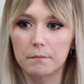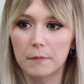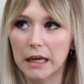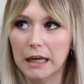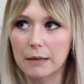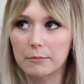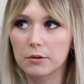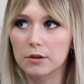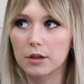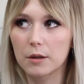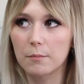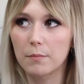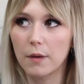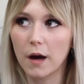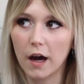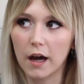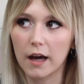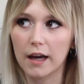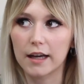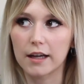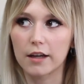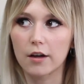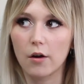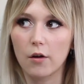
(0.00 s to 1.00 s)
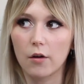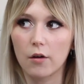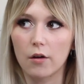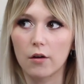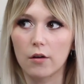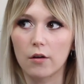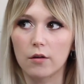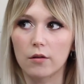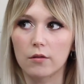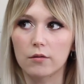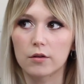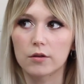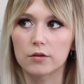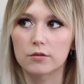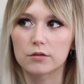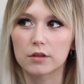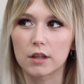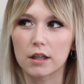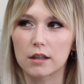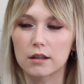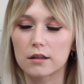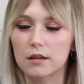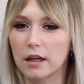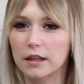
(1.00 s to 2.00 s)
able to buy all those
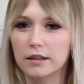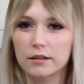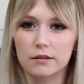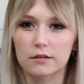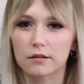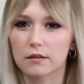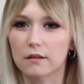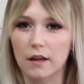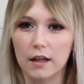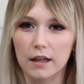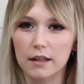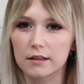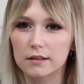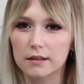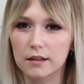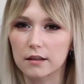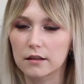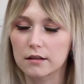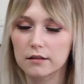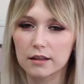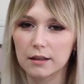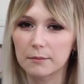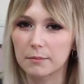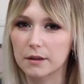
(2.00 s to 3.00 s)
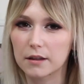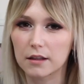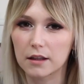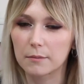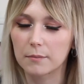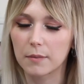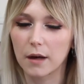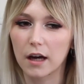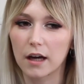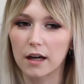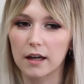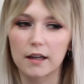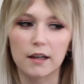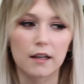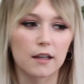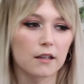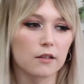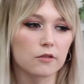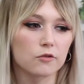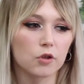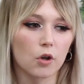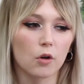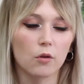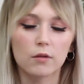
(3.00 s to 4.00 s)
like nicer things that you're typically
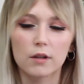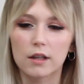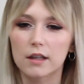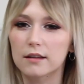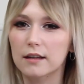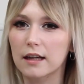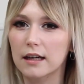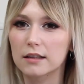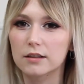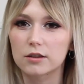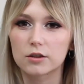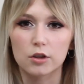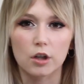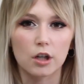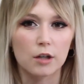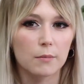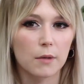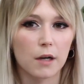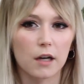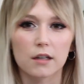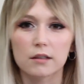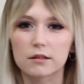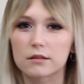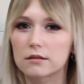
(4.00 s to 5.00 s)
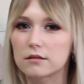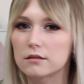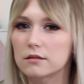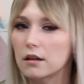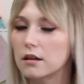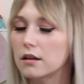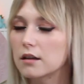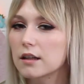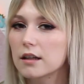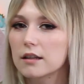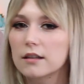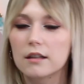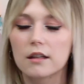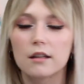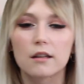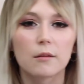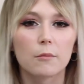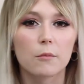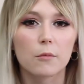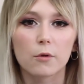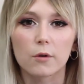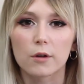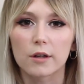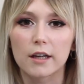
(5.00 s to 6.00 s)
buying. Don't get that Starbucks or Dunkin' in
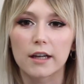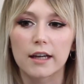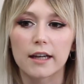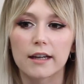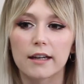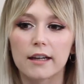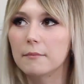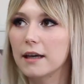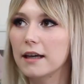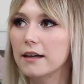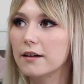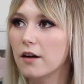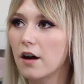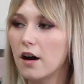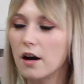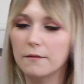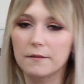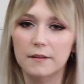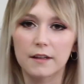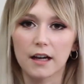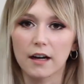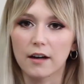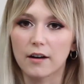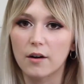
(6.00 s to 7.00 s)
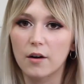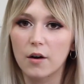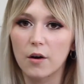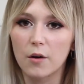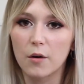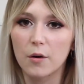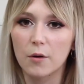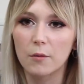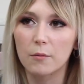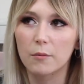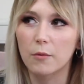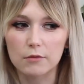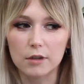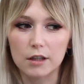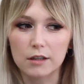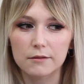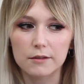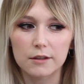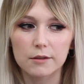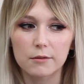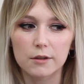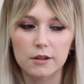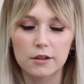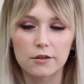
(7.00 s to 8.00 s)
the morning. Make coffee at home,
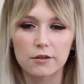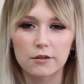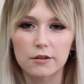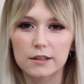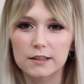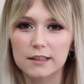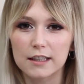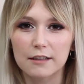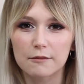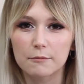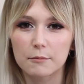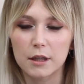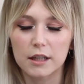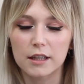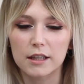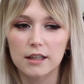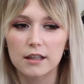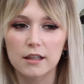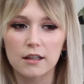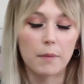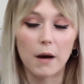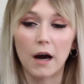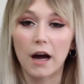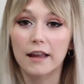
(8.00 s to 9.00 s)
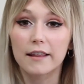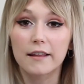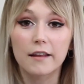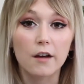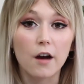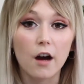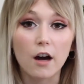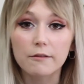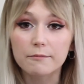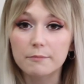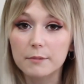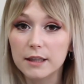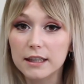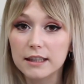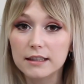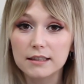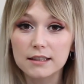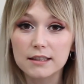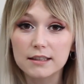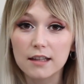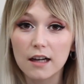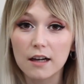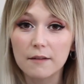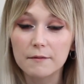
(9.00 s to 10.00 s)
whatever you want to do to save money. Buy the
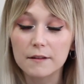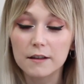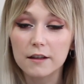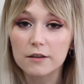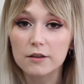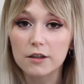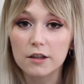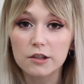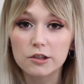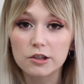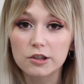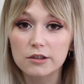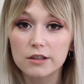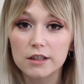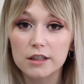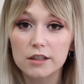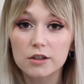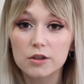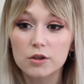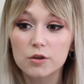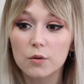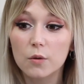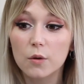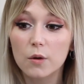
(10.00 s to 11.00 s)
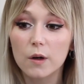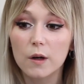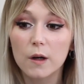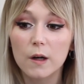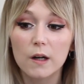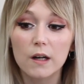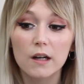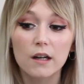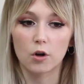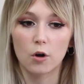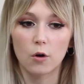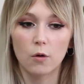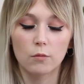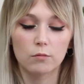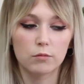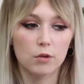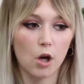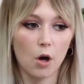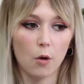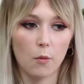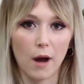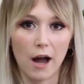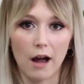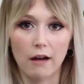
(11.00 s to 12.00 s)
off-brand stuff at the grocery store. Don't
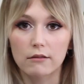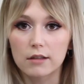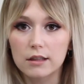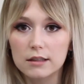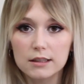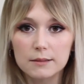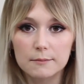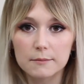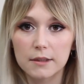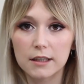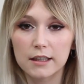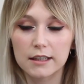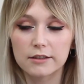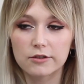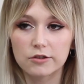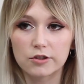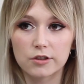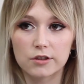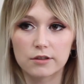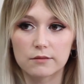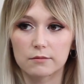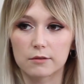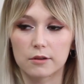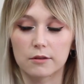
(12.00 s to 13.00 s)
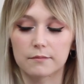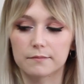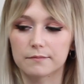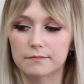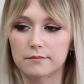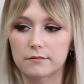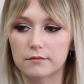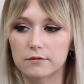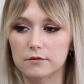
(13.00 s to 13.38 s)
go out as much. Well,